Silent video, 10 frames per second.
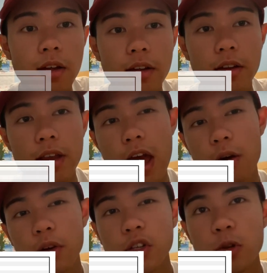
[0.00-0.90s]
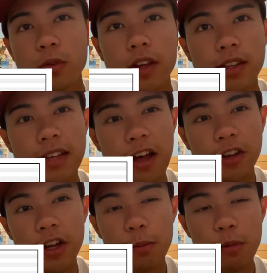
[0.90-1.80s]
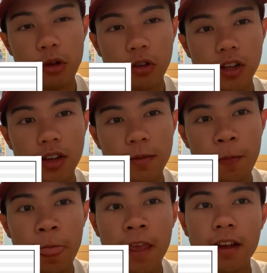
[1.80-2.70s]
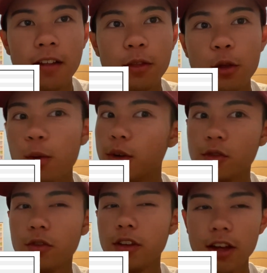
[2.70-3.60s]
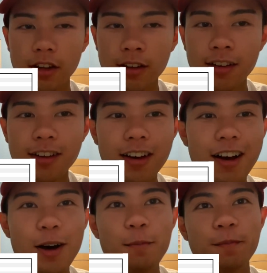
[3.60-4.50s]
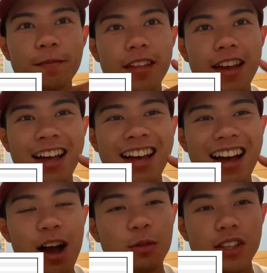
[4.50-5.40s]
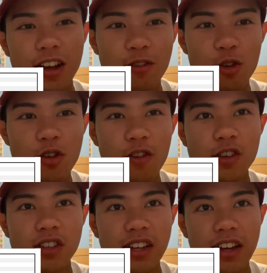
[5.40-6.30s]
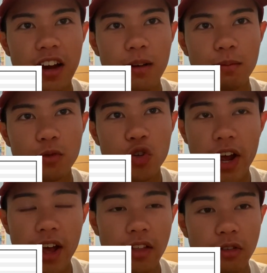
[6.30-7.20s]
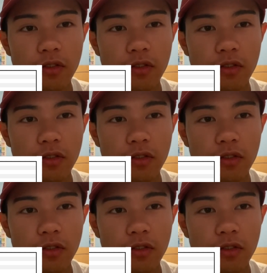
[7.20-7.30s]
Now, in terms of like talent and ability, there wasn't really any. I was like a 4-year varsity track athlete for